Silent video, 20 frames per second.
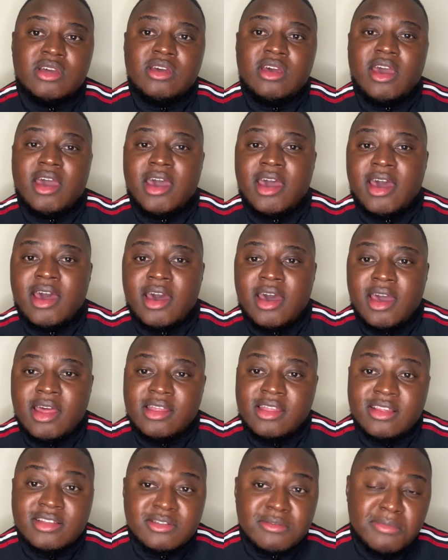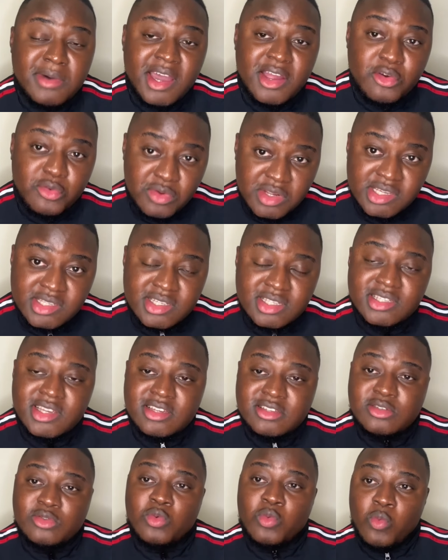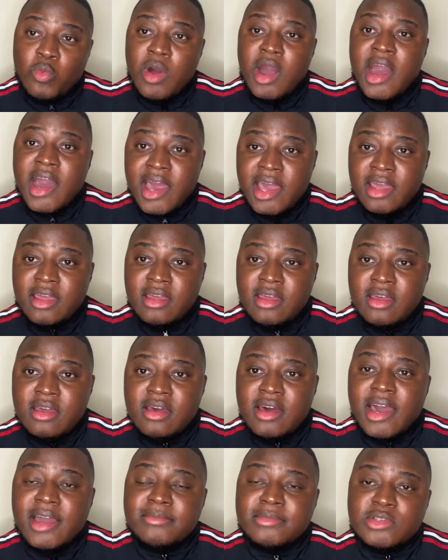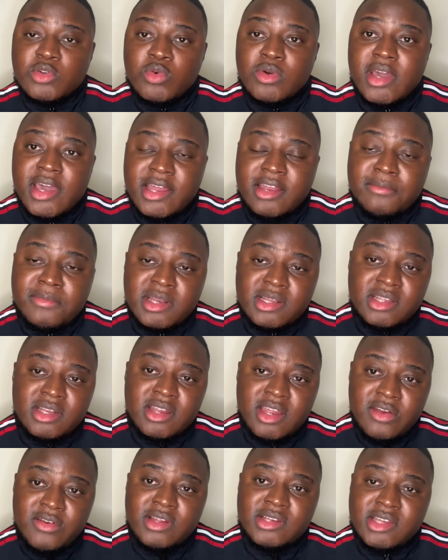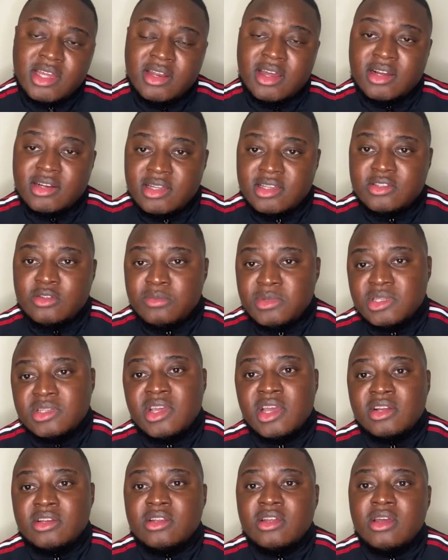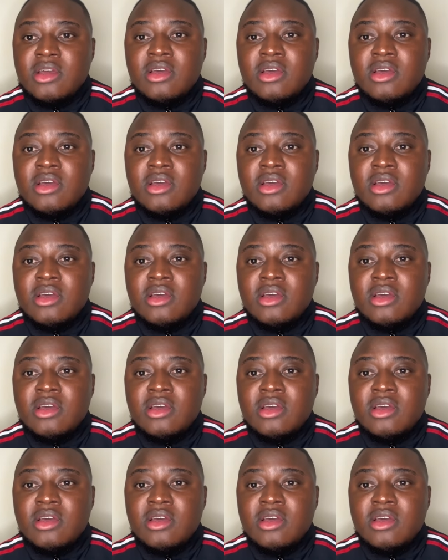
And those are my reasons as to why I'm so adamant that Erik ten Hag needs to be sacked